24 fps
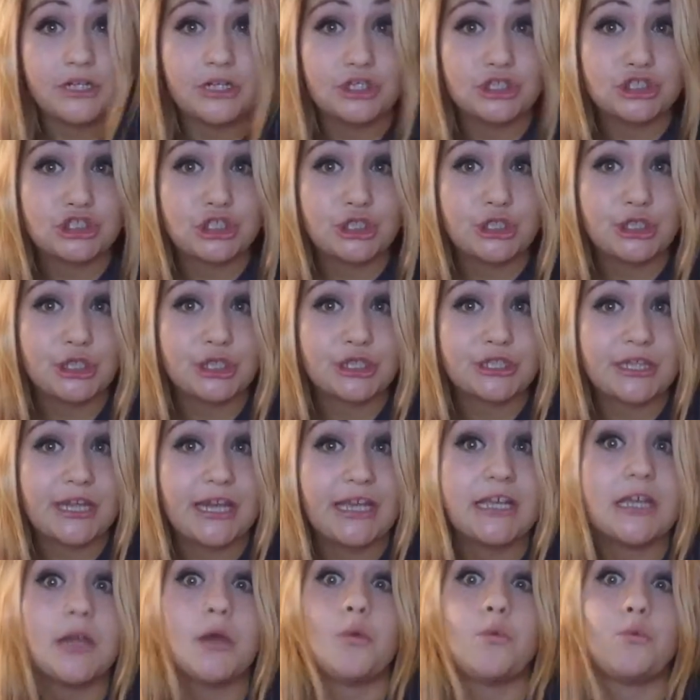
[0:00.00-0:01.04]
it used to look
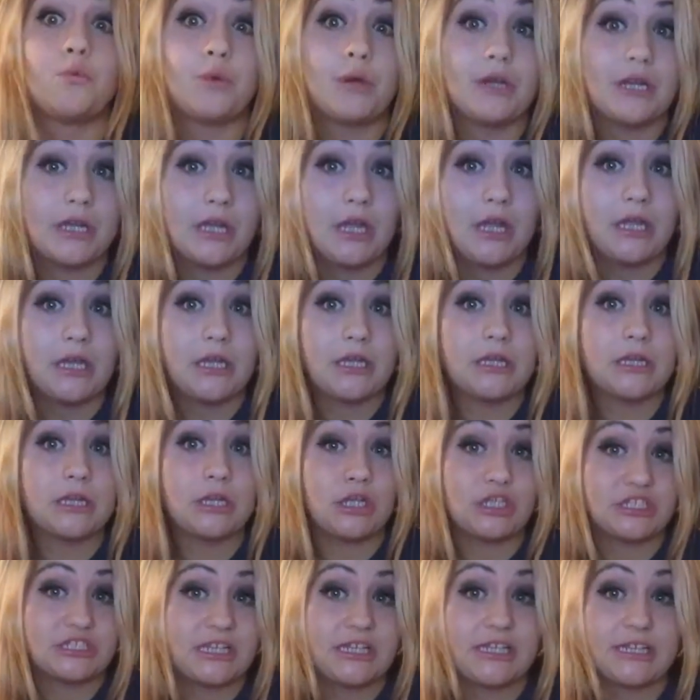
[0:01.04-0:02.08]
like and what it
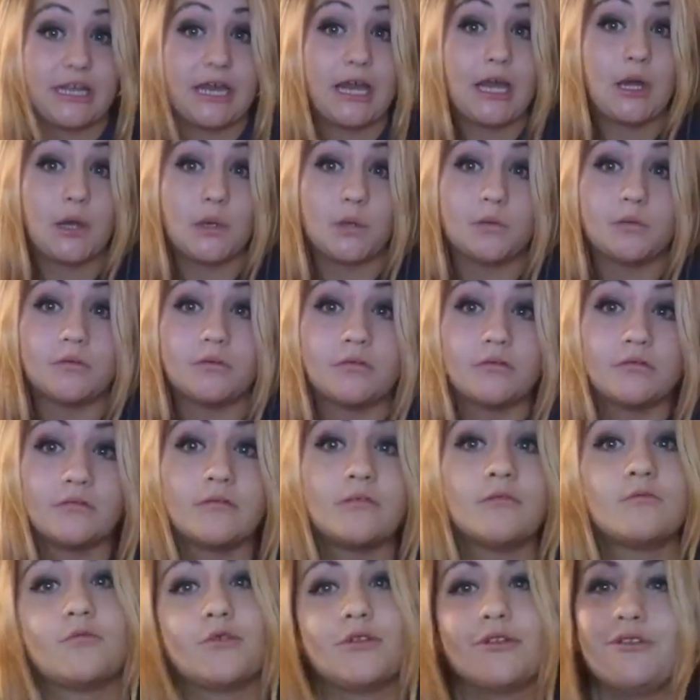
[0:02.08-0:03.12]
looks like now.
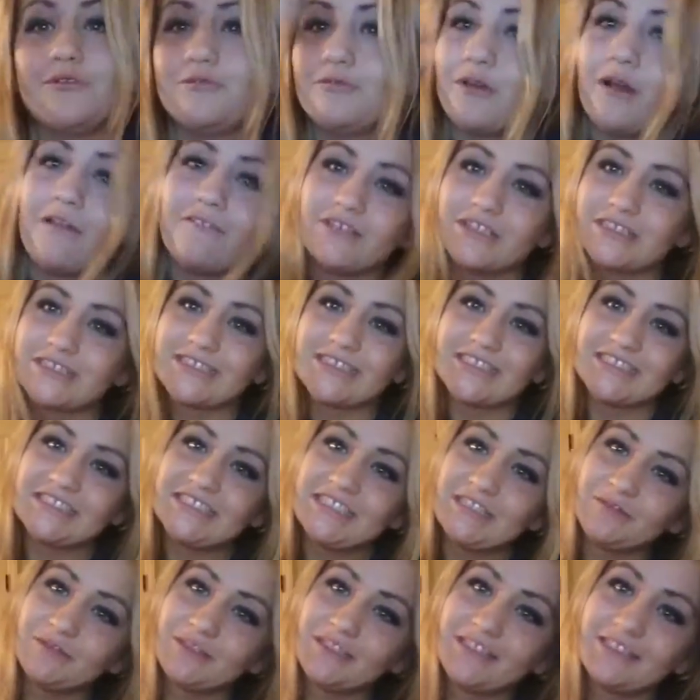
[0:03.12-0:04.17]
Well, you obviously
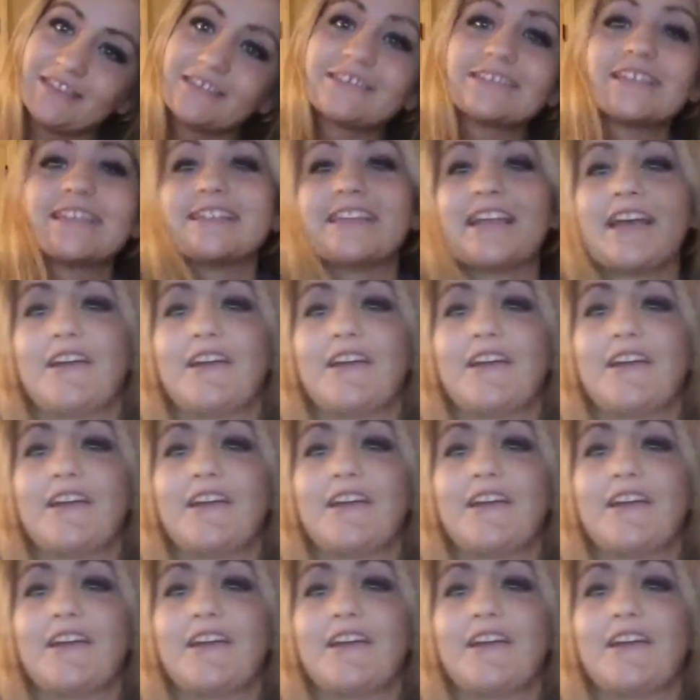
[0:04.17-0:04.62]
see what it looks like